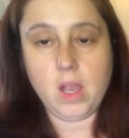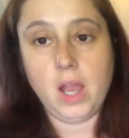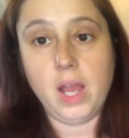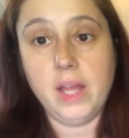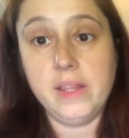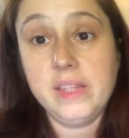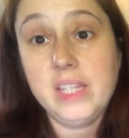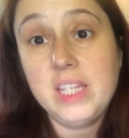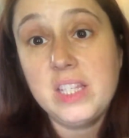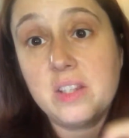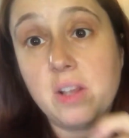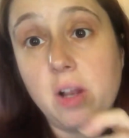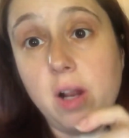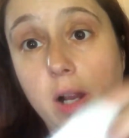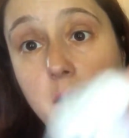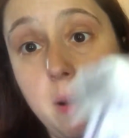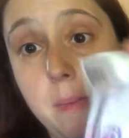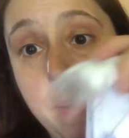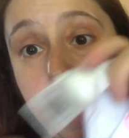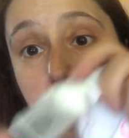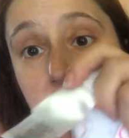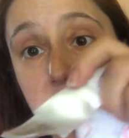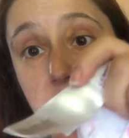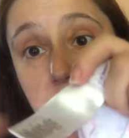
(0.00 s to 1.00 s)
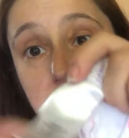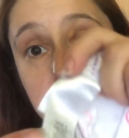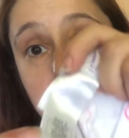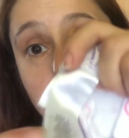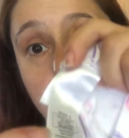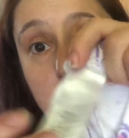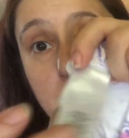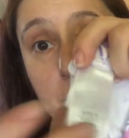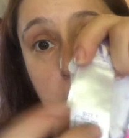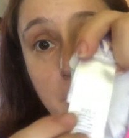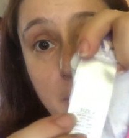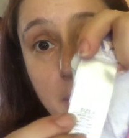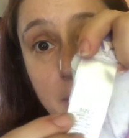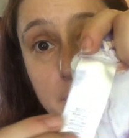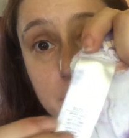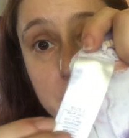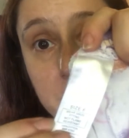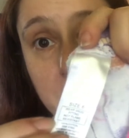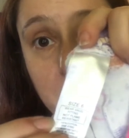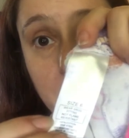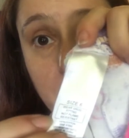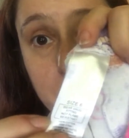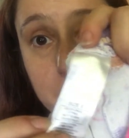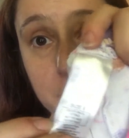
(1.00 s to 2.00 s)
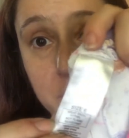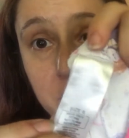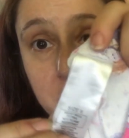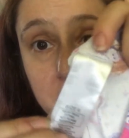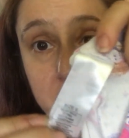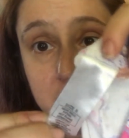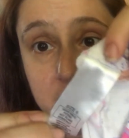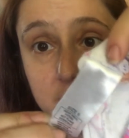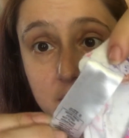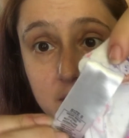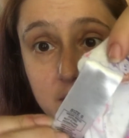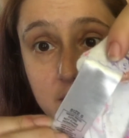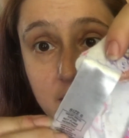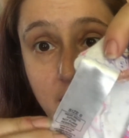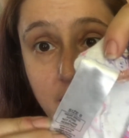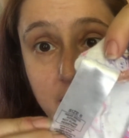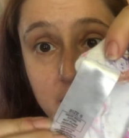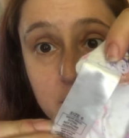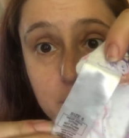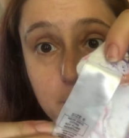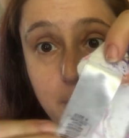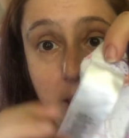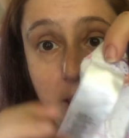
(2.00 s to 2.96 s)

And these are matching top and bottom, so I mean, you can see the tags